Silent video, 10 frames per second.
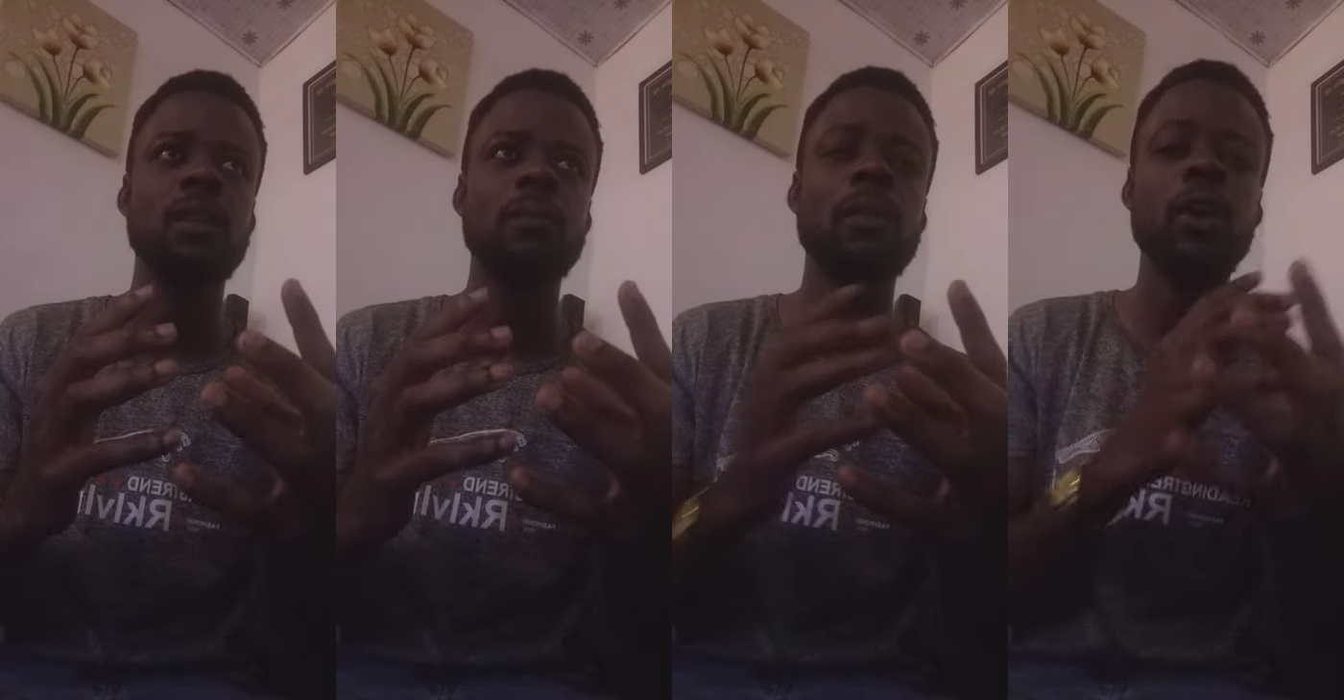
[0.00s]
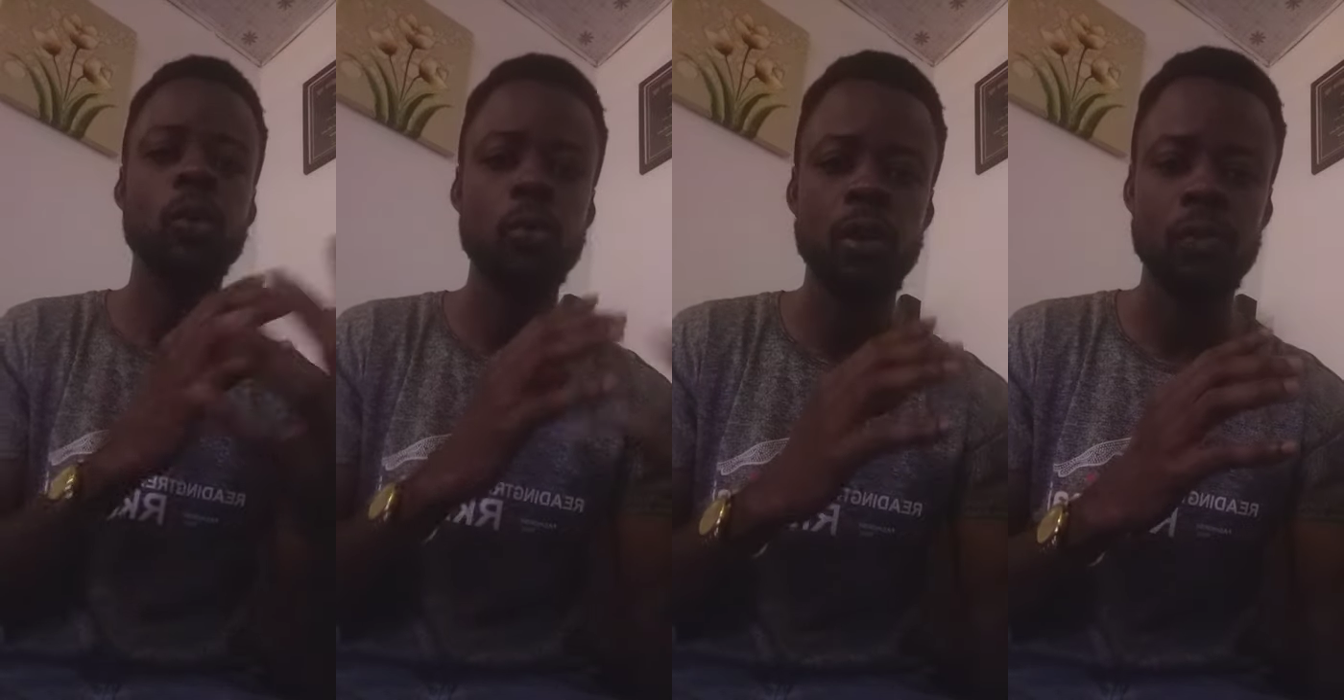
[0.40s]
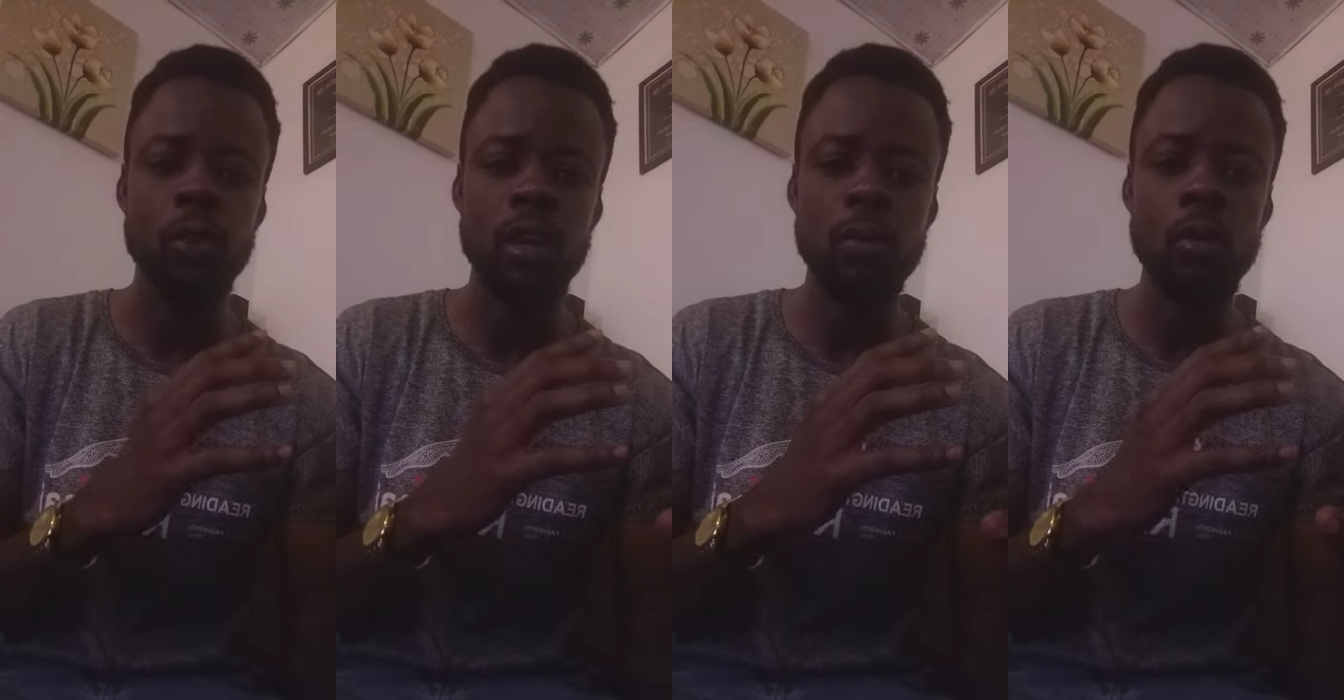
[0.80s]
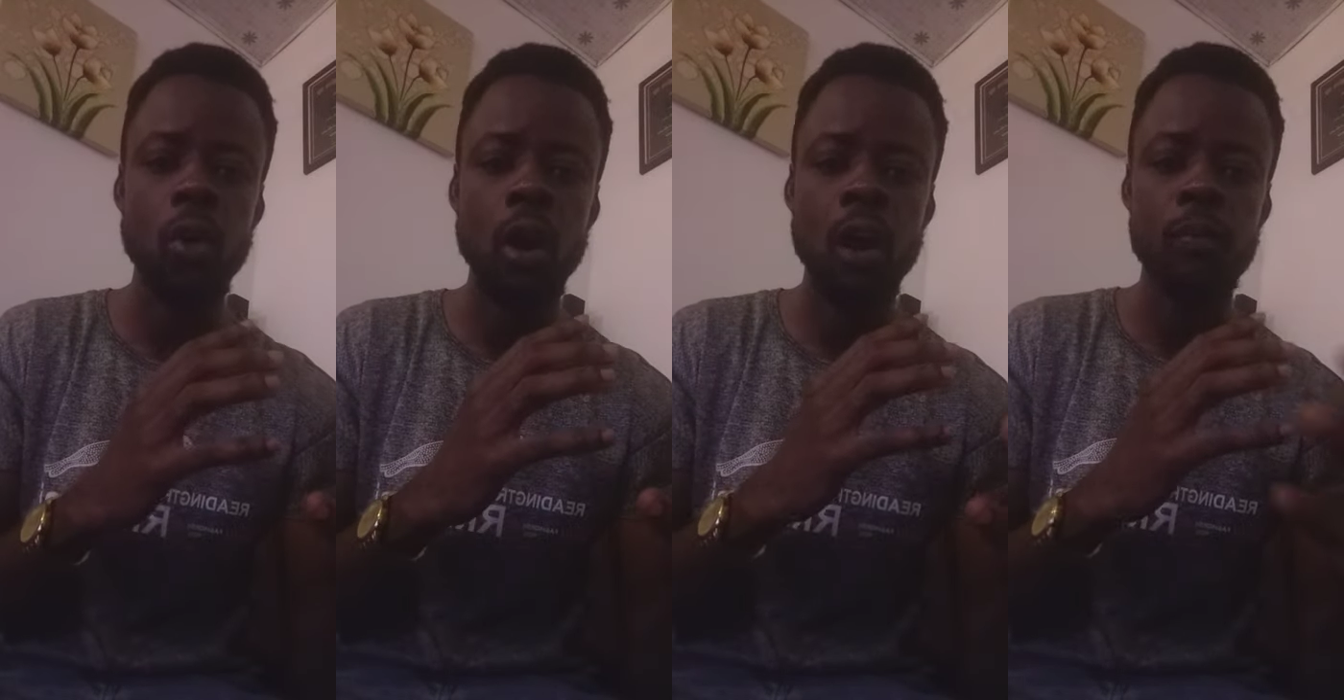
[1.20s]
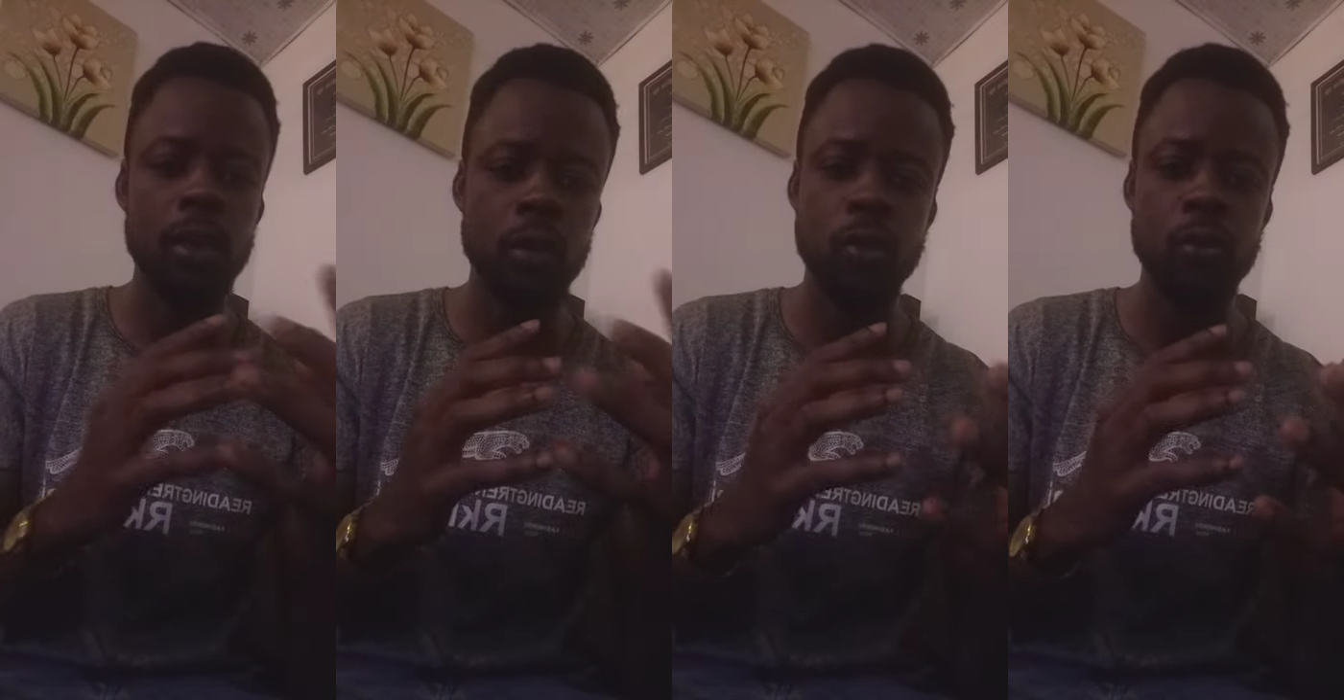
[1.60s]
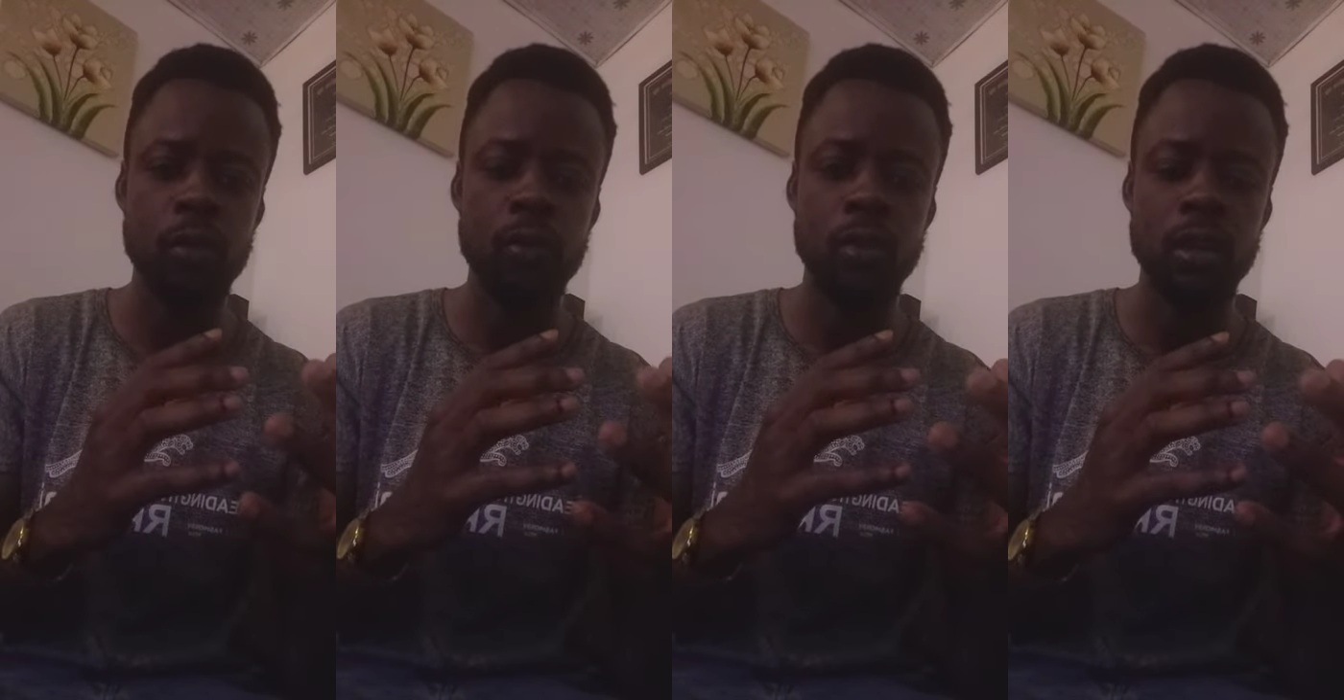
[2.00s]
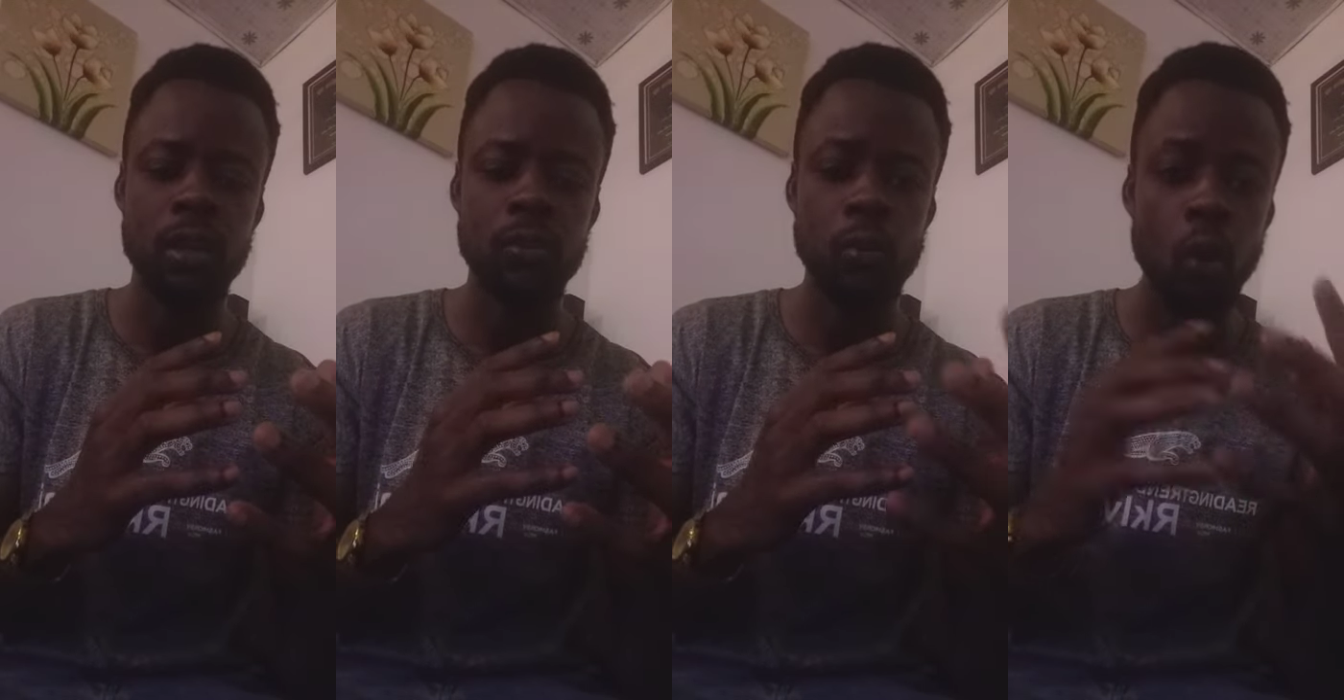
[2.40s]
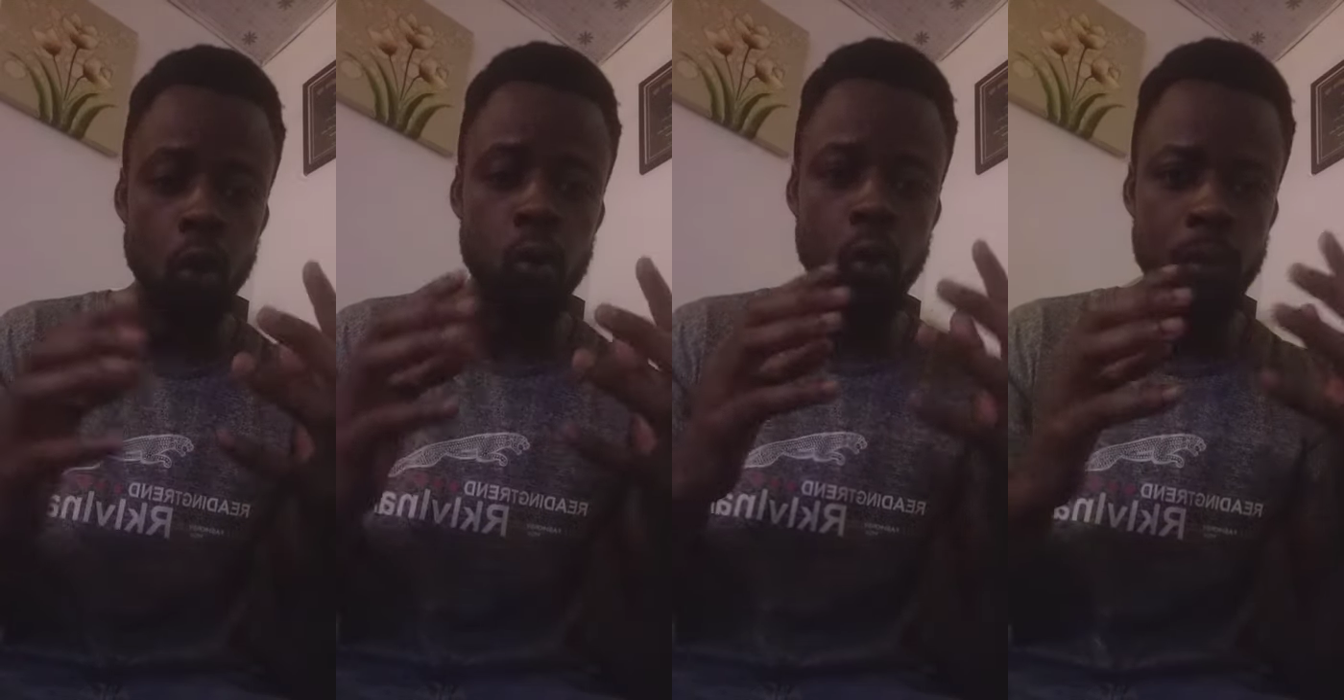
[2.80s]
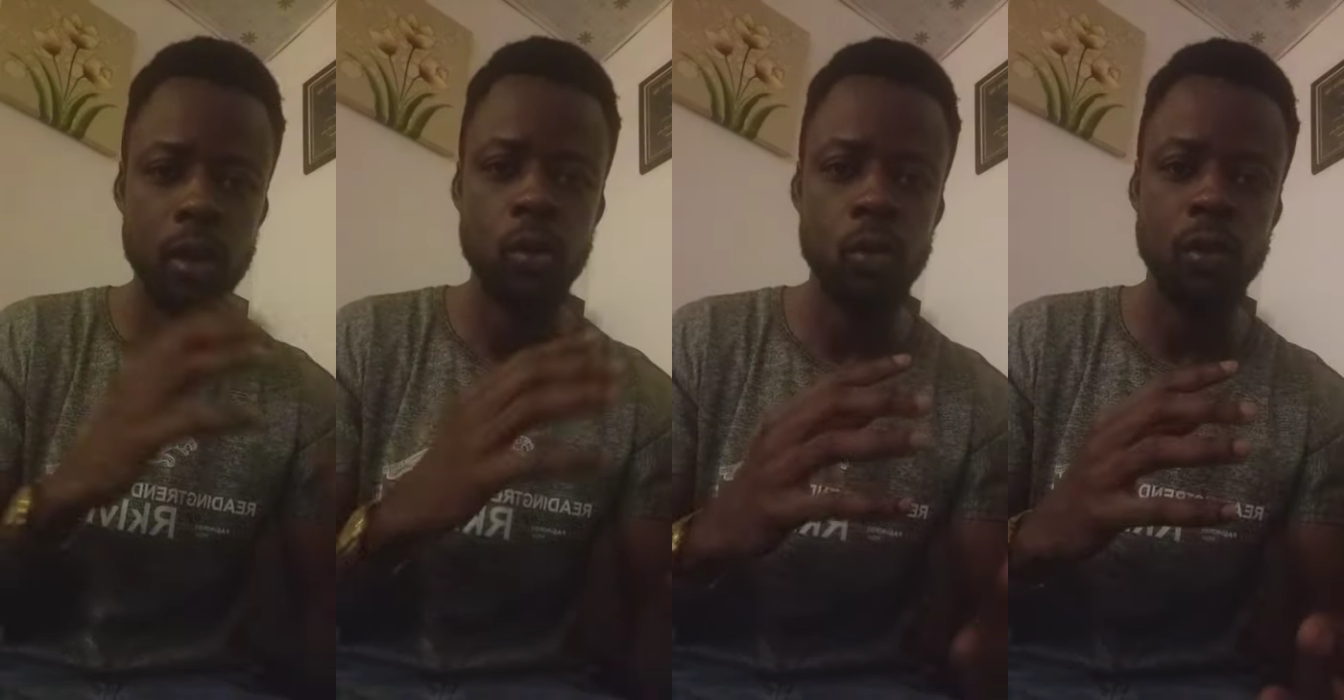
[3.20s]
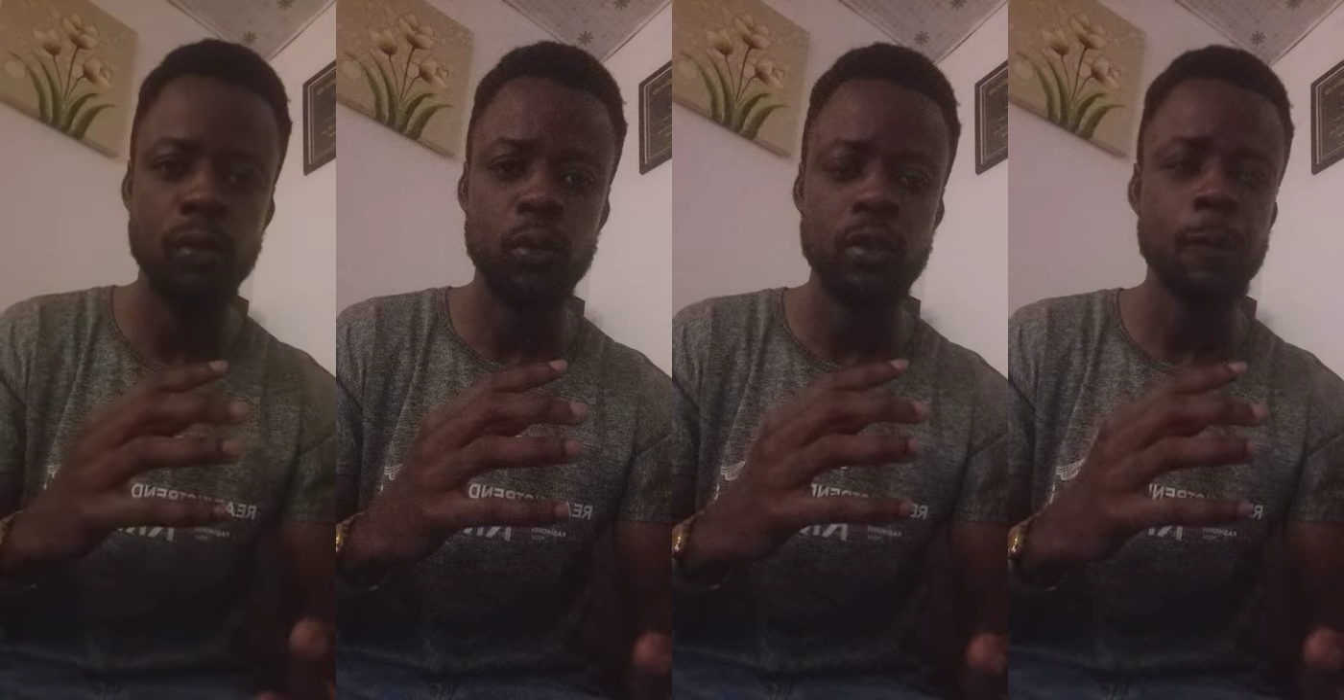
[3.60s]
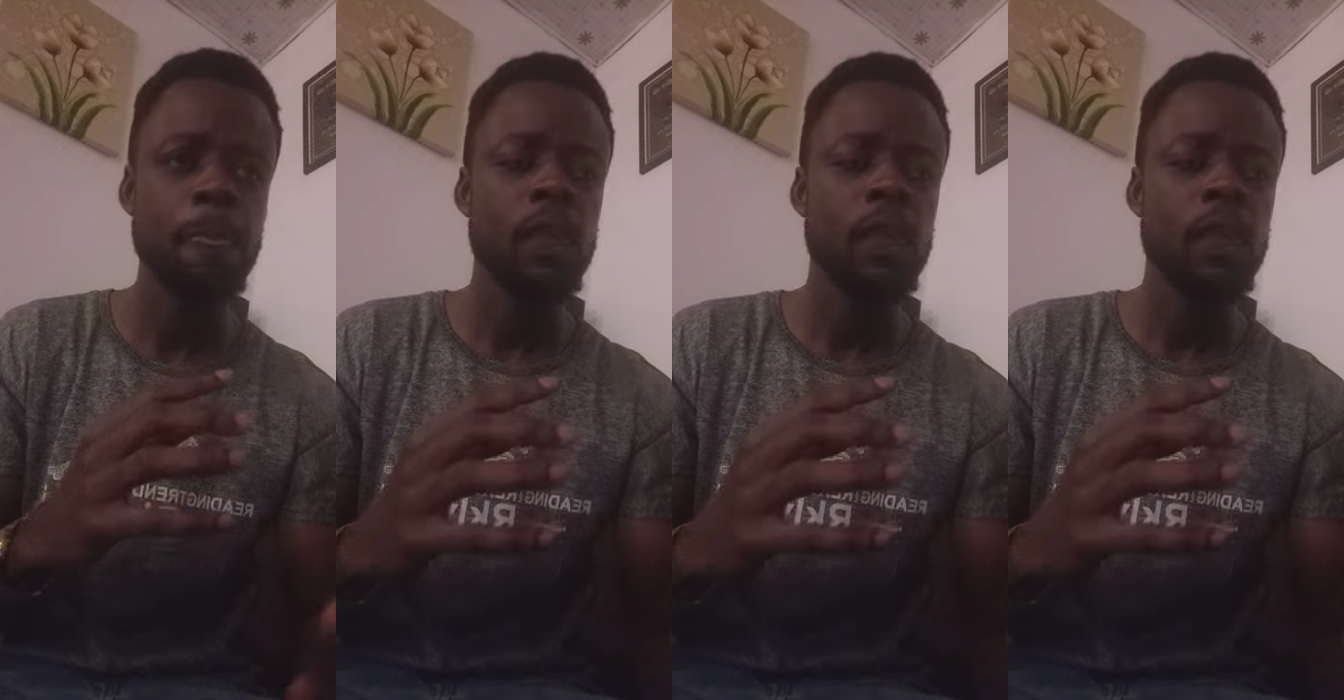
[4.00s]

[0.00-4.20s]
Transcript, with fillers: microwave okay we all have microwave okay we all know microwave okay